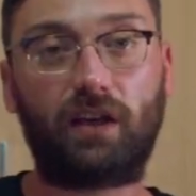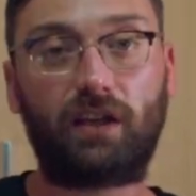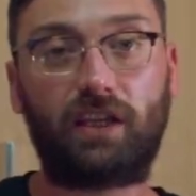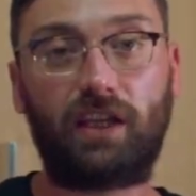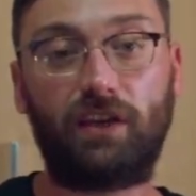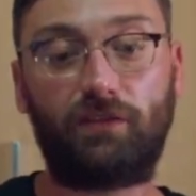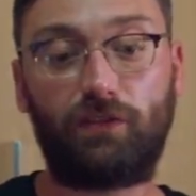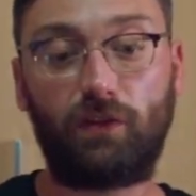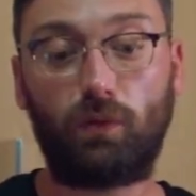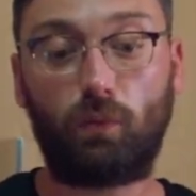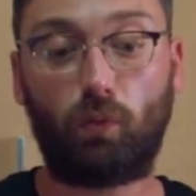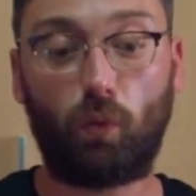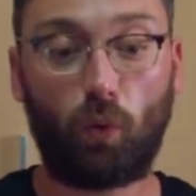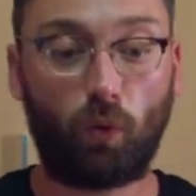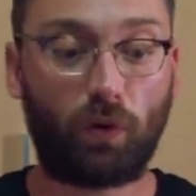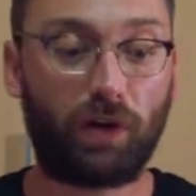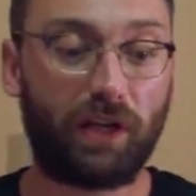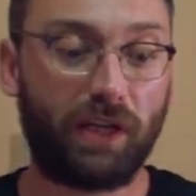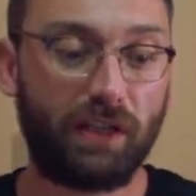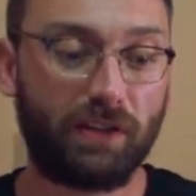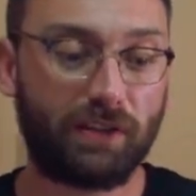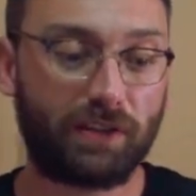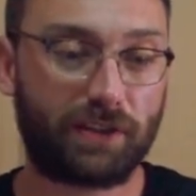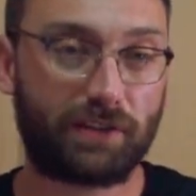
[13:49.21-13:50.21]
give you
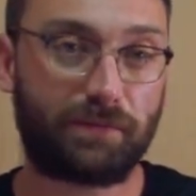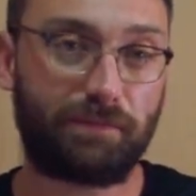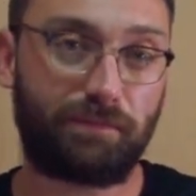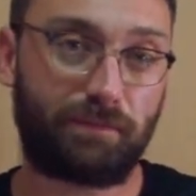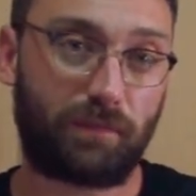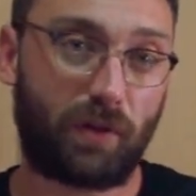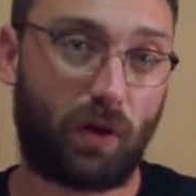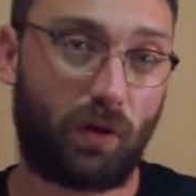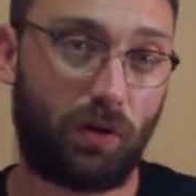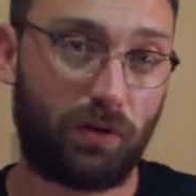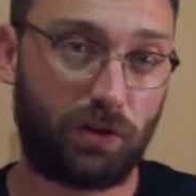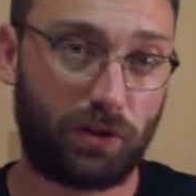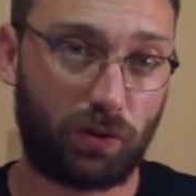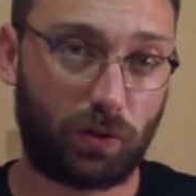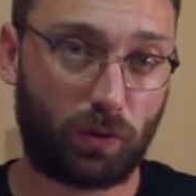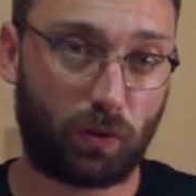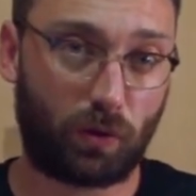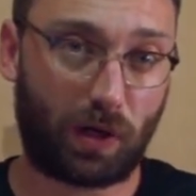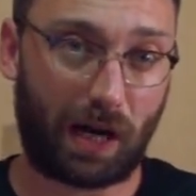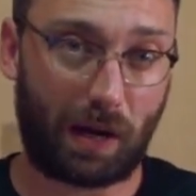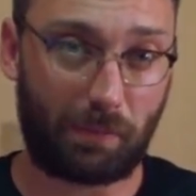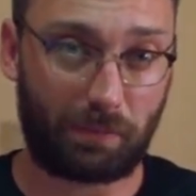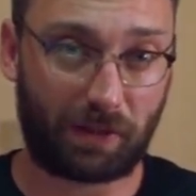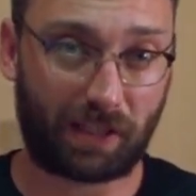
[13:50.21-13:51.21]
warnings on
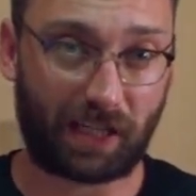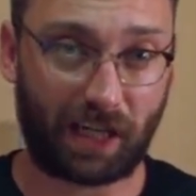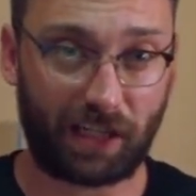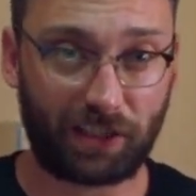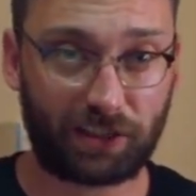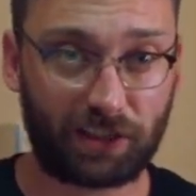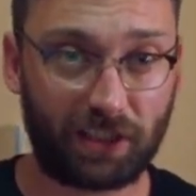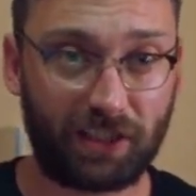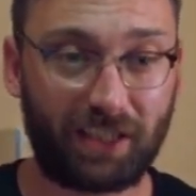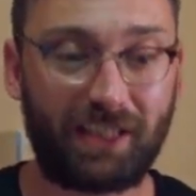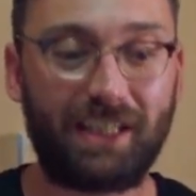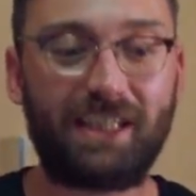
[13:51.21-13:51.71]
your application,